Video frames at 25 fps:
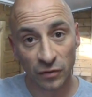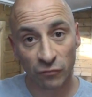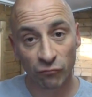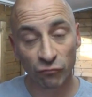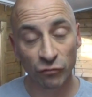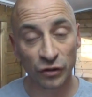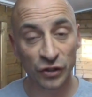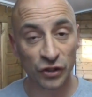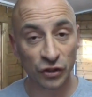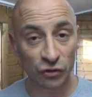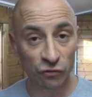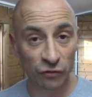
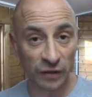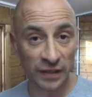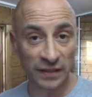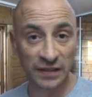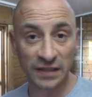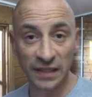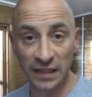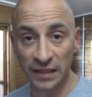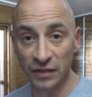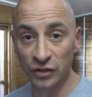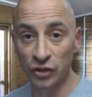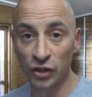
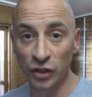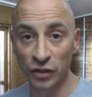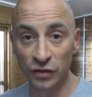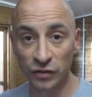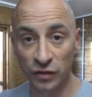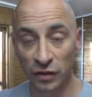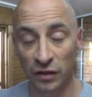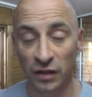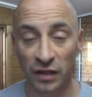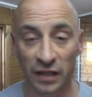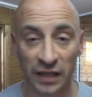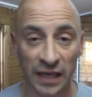Restrict it just
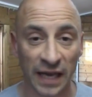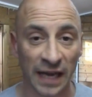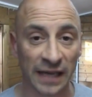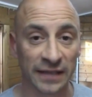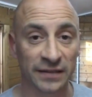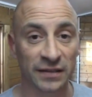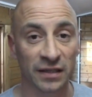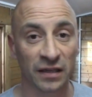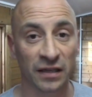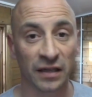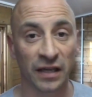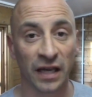so that the
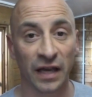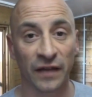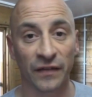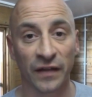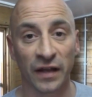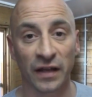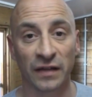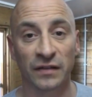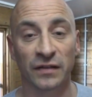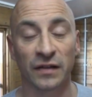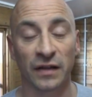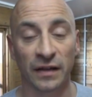cats can get
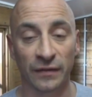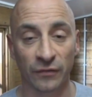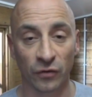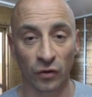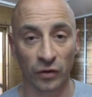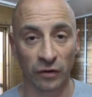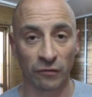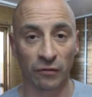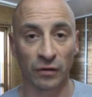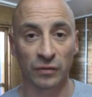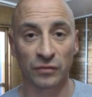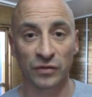there, so they've
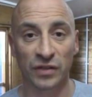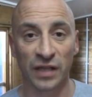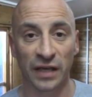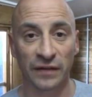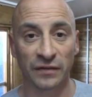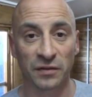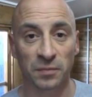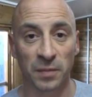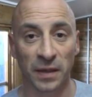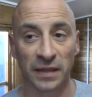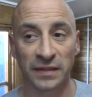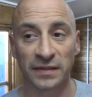got their own
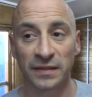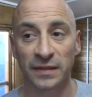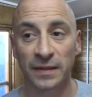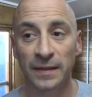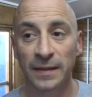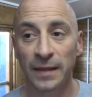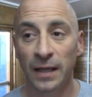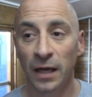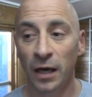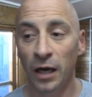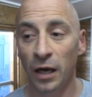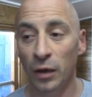safe space.
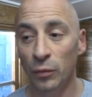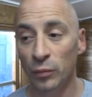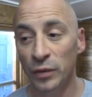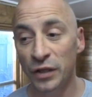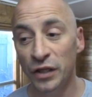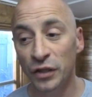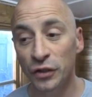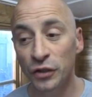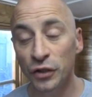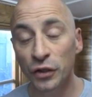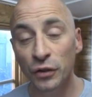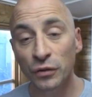We
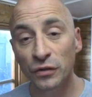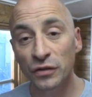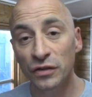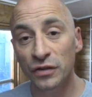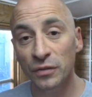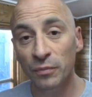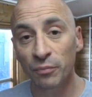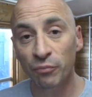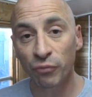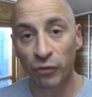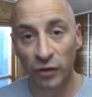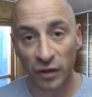can
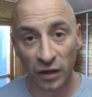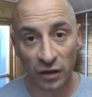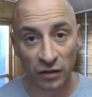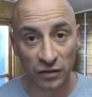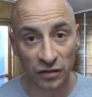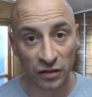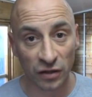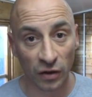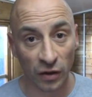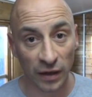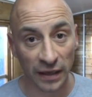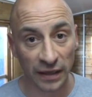use
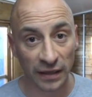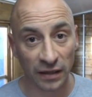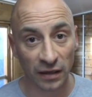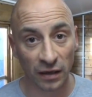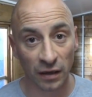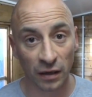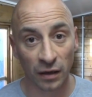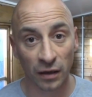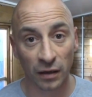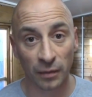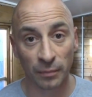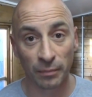products like
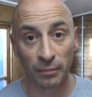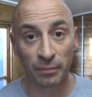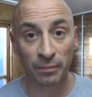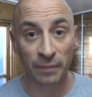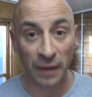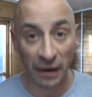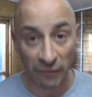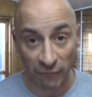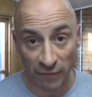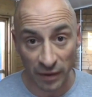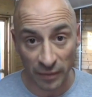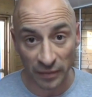
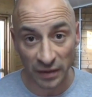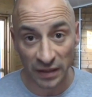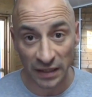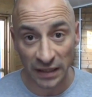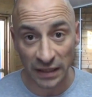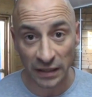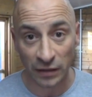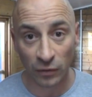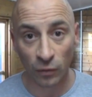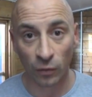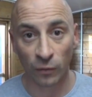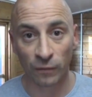Pet
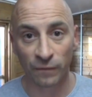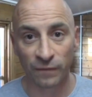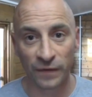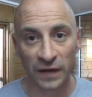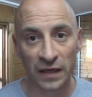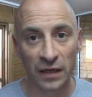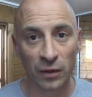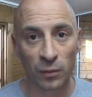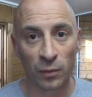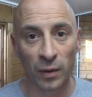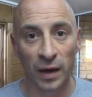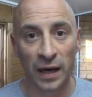Remedy or
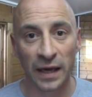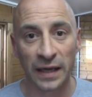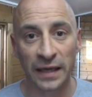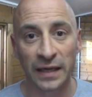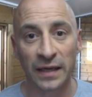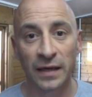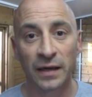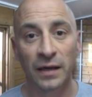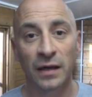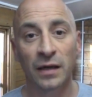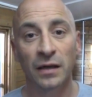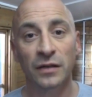Feel
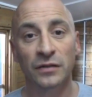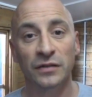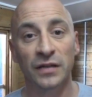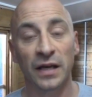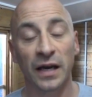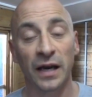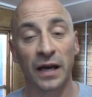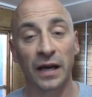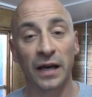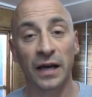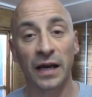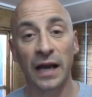Away
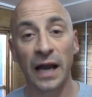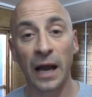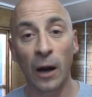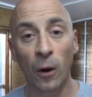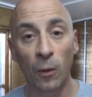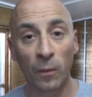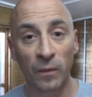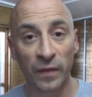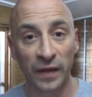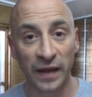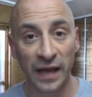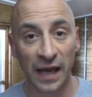to
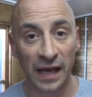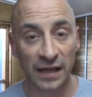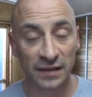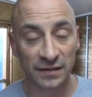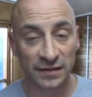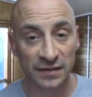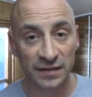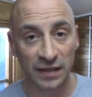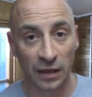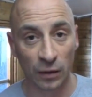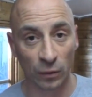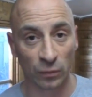help the
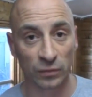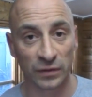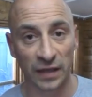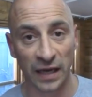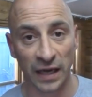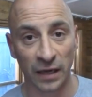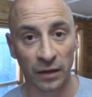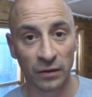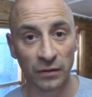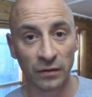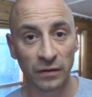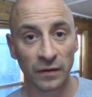cats settle
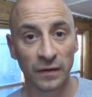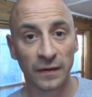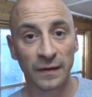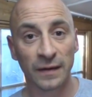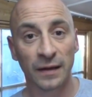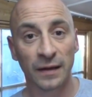down.